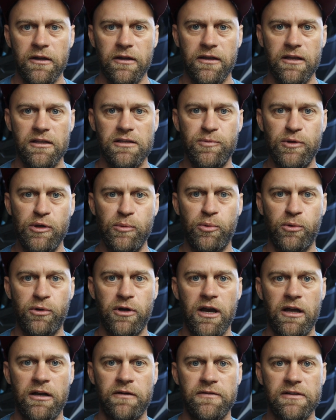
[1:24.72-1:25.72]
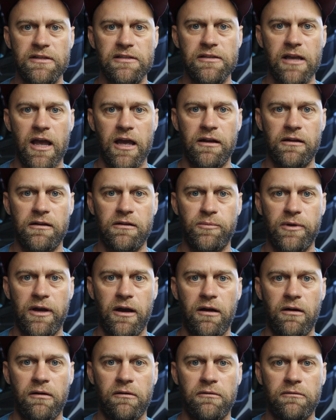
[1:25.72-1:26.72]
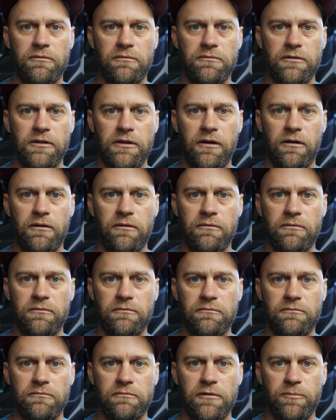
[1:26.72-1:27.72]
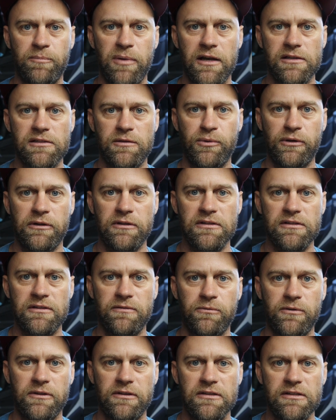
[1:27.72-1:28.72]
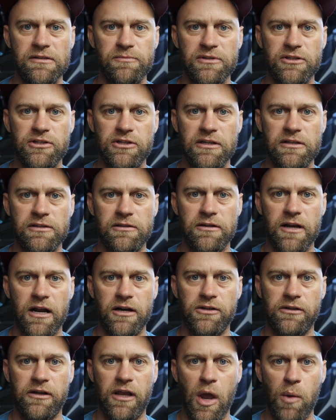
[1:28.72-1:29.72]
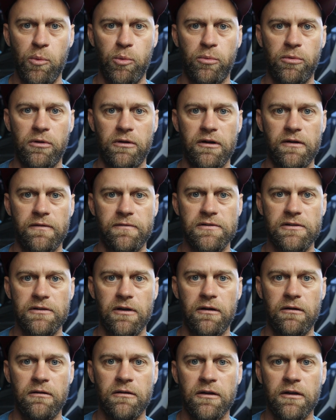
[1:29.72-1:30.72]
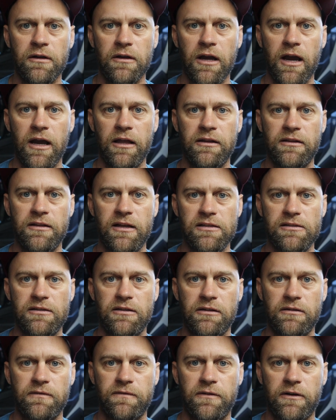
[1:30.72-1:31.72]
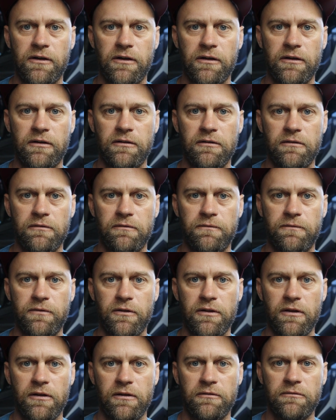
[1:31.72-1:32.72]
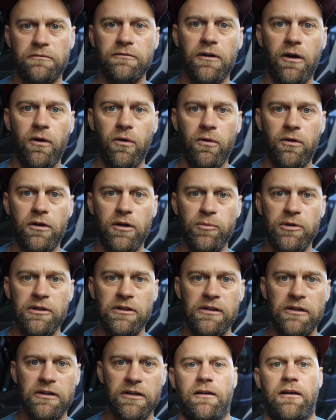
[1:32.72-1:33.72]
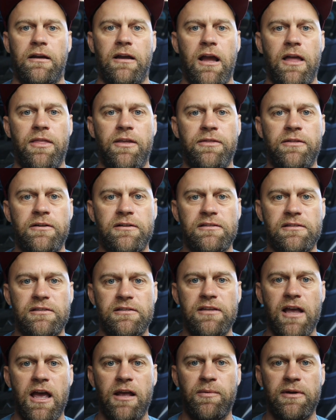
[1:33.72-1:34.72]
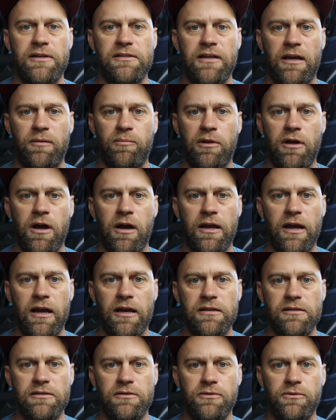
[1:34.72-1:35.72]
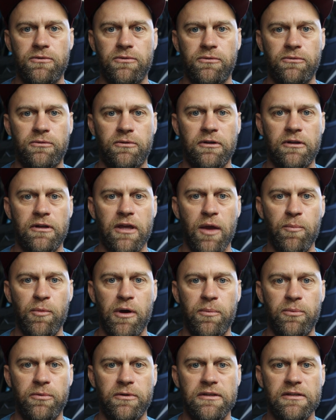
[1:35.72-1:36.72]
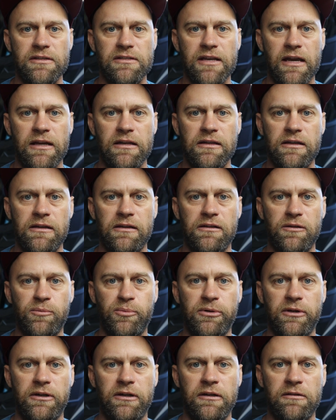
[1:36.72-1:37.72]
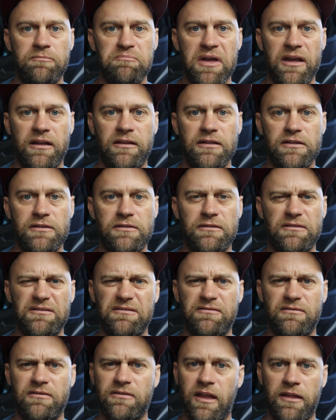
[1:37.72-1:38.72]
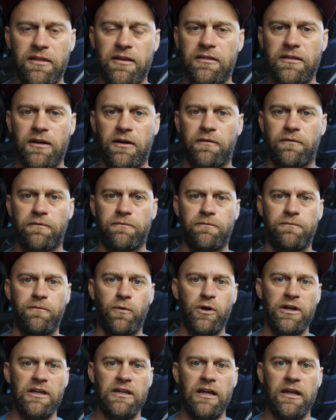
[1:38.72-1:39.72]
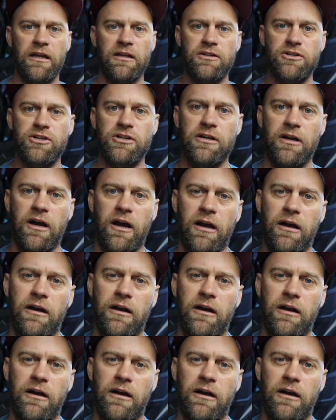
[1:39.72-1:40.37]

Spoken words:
gets people kind of excited about, you know, the possibilities of what these machines are actually capable of. So I think that's good for the whole community. And then there's the side-by-side blog guys who came up with this idea to make these, I think they're 40-inch